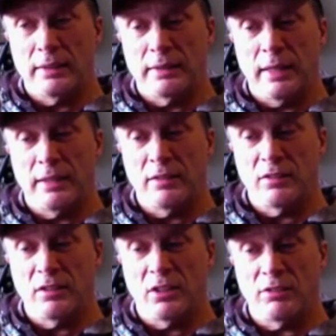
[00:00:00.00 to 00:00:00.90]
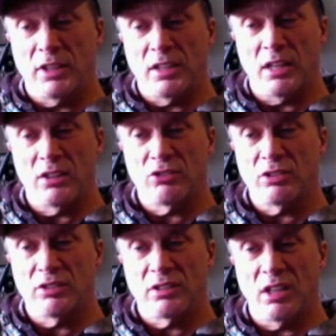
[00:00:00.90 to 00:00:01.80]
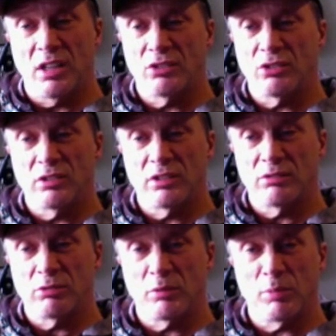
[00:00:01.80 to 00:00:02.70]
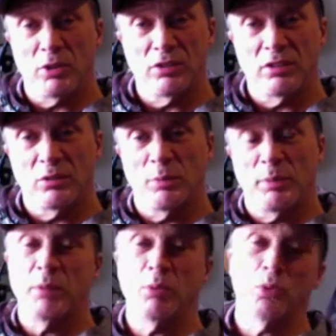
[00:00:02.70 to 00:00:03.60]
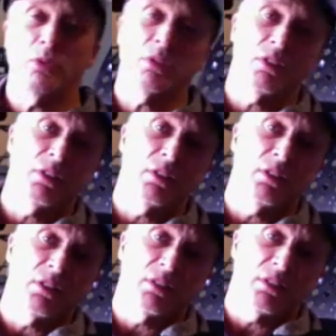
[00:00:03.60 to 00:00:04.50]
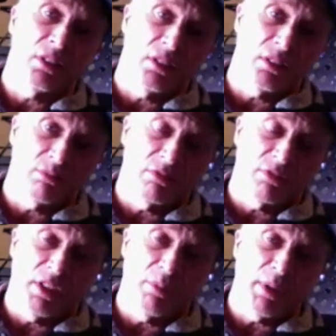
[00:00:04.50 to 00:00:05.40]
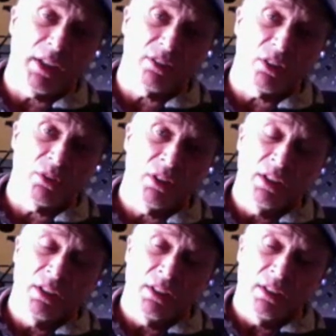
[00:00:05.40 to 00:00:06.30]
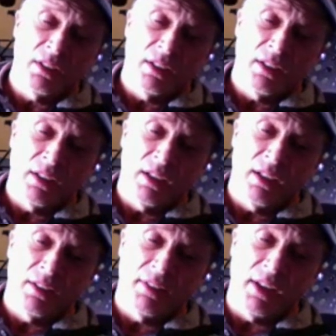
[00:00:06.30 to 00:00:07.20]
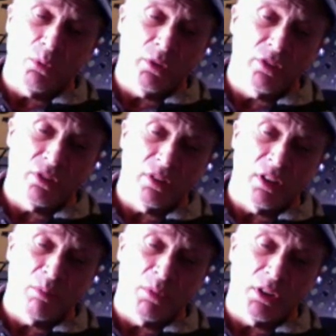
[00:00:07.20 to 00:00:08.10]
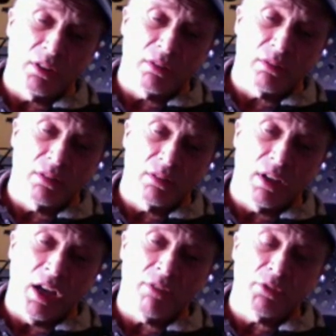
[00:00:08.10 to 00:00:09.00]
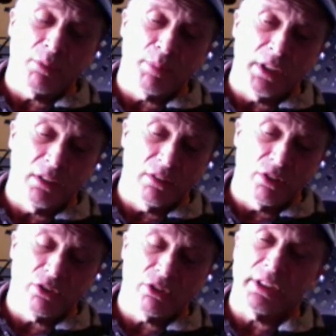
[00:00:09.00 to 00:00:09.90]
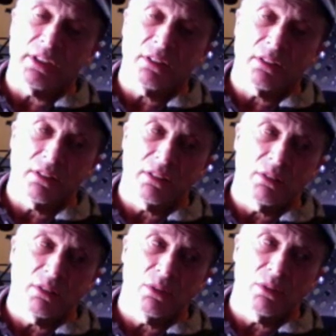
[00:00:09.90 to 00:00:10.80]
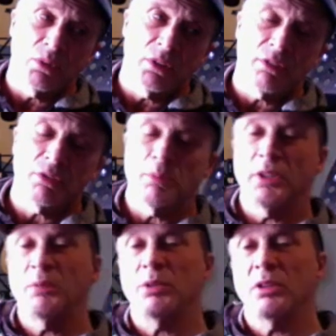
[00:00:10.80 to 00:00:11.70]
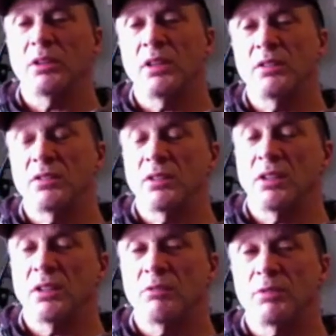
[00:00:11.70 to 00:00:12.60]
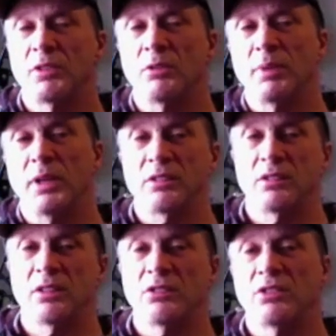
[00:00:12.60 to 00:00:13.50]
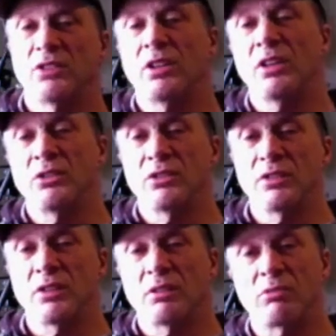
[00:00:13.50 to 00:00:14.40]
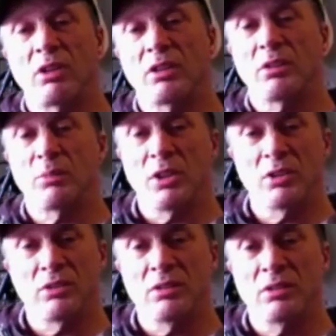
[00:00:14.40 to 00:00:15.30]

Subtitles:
And it's, I've had hundreds and hundreds of responses with people, feedback. So that was like after being touring with different people, it's like I've got back to the studio and just started writing on my own.